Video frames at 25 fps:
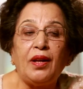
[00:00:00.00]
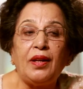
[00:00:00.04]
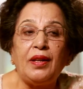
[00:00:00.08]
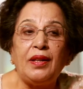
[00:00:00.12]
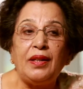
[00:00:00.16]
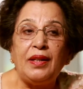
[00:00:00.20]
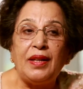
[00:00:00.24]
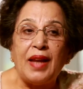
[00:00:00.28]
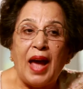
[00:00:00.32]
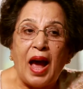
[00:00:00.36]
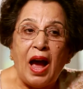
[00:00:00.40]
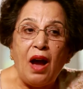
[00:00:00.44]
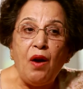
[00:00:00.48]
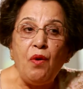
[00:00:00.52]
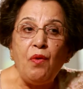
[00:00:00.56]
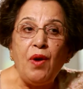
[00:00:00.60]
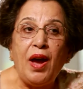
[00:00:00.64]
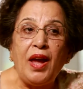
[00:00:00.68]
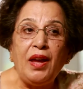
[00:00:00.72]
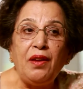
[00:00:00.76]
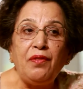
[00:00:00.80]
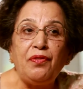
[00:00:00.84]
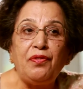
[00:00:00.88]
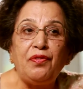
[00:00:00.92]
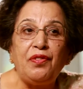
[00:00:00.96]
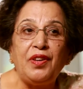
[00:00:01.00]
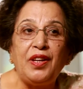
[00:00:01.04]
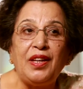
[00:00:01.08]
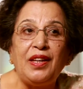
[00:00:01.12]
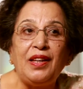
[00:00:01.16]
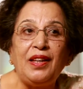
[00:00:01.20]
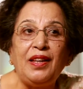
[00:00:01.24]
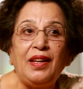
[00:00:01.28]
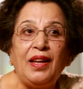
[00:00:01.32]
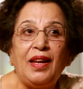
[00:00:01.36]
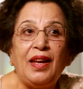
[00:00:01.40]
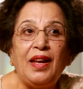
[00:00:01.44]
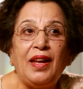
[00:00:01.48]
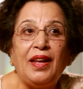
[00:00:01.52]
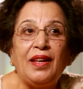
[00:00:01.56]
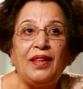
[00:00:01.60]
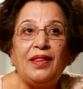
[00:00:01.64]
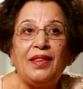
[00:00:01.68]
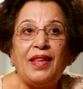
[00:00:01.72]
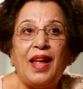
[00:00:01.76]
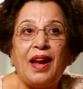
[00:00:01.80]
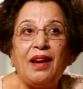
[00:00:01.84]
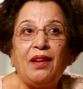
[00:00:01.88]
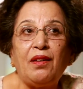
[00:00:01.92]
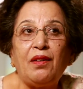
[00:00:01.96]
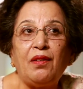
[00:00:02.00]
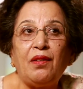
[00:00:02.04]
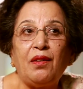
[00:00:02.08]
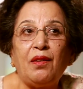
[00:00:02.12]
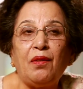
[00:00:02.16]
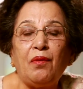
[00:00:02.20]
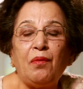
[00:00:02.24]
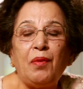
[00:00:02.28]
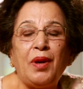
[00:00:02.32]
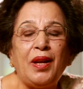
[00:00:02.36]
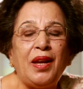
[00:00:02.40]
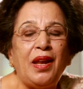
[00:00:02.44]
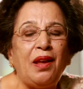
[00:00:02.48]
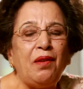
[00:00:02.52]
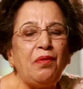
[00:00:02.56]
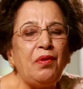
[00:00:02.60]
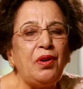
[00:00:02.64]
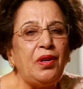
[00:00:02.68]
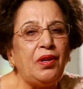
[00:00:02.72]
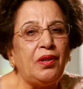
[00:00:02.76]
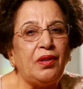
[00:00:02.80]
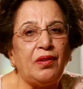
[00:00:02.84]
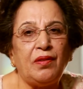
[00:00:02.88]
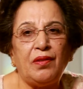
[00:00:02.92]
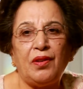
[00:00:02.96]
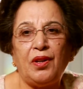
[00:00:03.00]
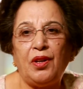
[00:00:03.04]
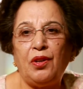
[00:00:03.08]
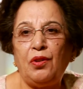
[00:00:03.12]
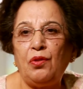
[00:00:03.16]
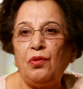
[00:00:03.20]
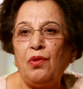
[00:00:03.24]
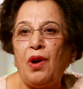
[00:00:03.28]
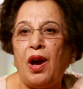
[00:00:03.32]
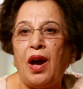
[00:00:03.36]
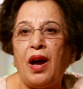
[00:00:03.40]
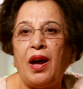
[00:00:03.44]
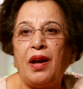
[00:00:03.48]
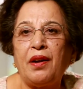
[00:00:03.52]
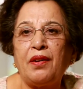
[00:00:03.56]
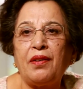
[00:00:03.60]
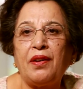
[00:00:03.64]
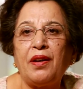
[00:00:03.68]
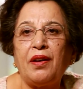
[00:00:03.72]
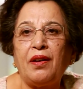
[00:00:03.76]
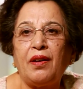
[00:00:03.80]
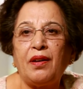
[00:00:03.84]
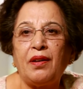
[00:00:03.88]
Now I feel that whenever you are,